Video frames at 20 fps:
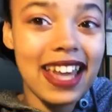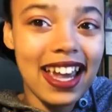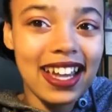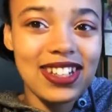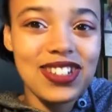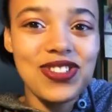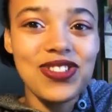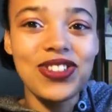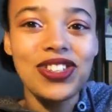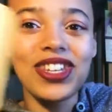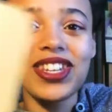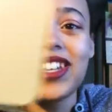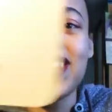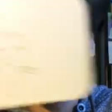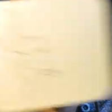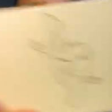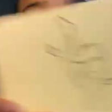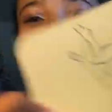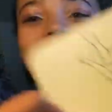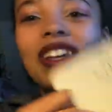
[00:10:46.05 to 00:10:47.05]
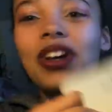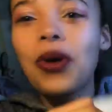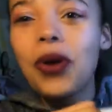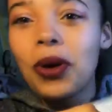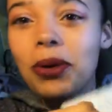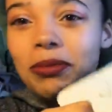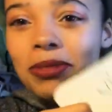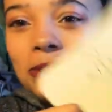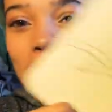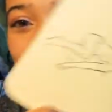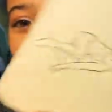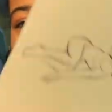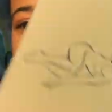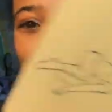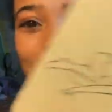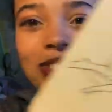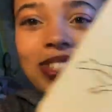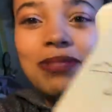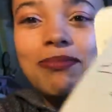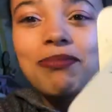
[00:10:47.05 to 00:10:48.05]
actually, corpse
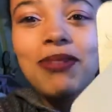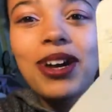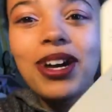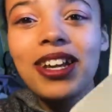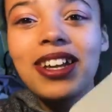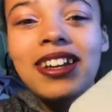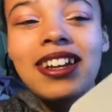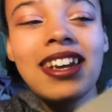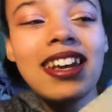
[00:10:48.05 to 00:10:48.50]
pose. But